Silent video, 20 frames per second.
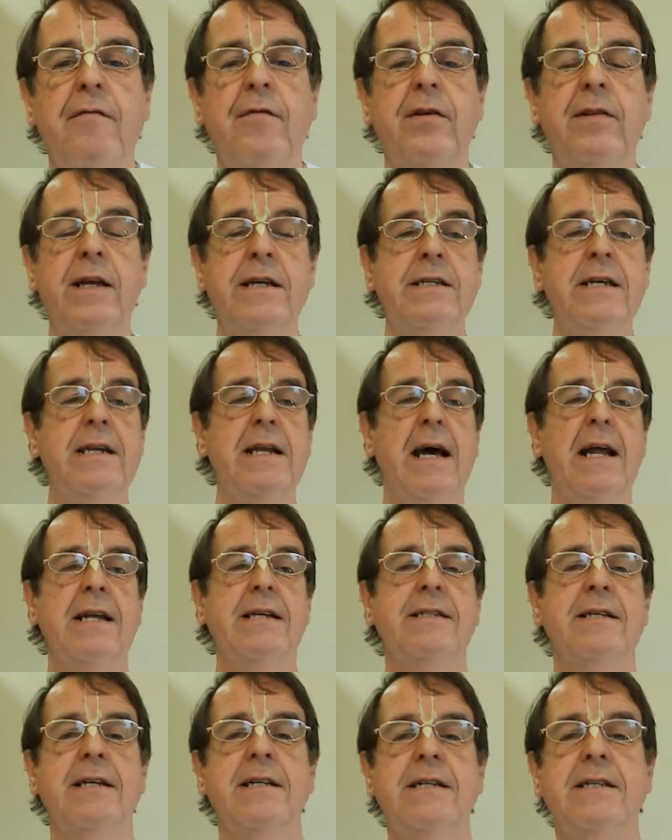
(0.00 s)
for this
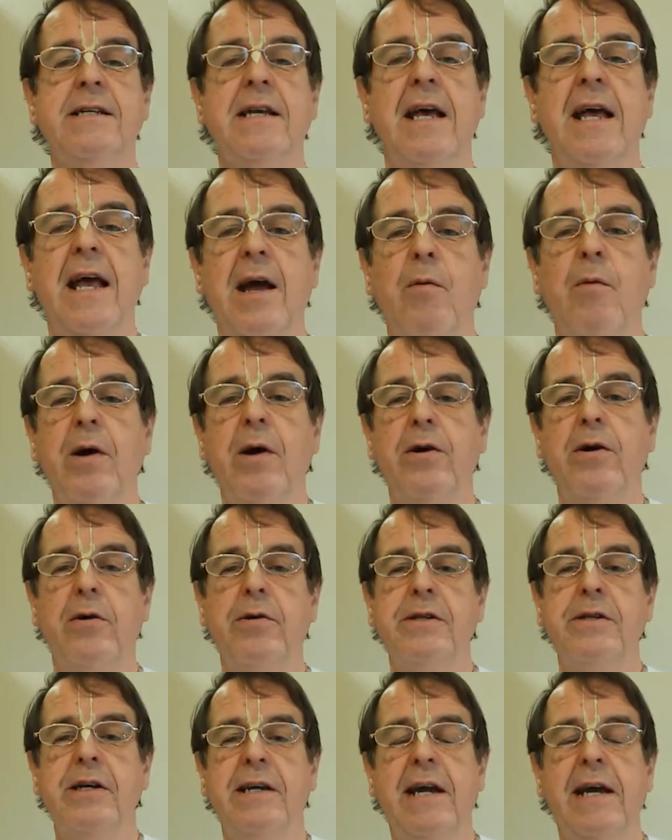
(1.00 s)
analysis, we're
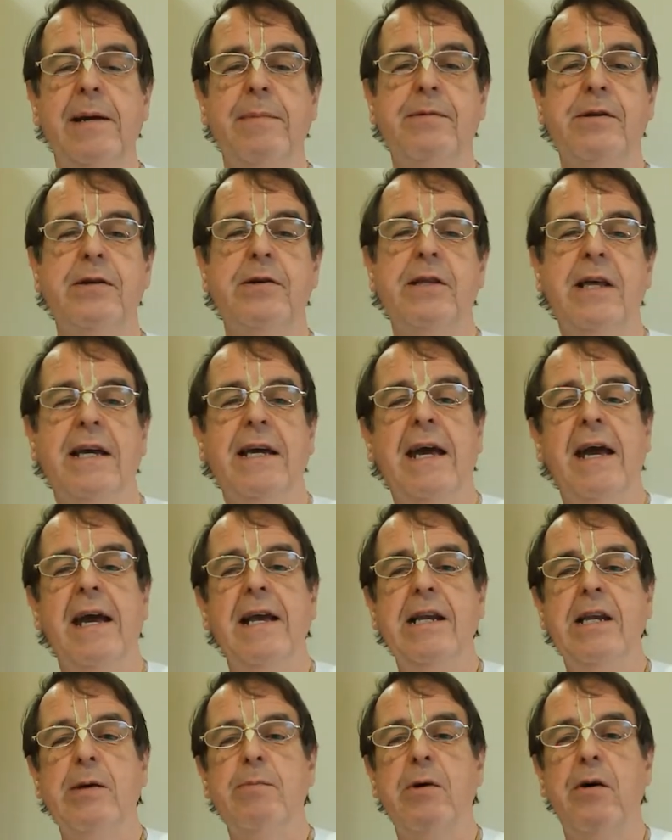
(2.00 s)
going to keep to the
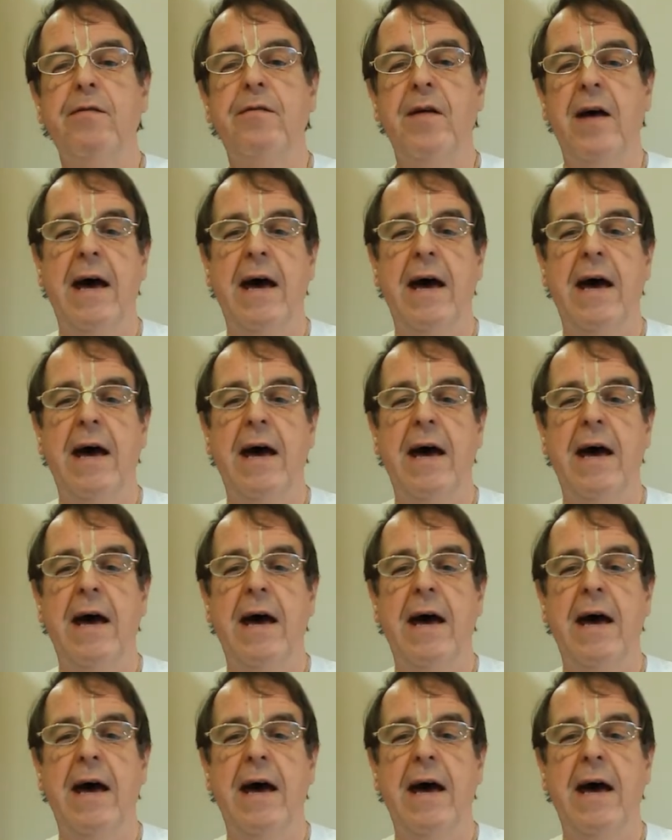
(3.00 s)
kingdom of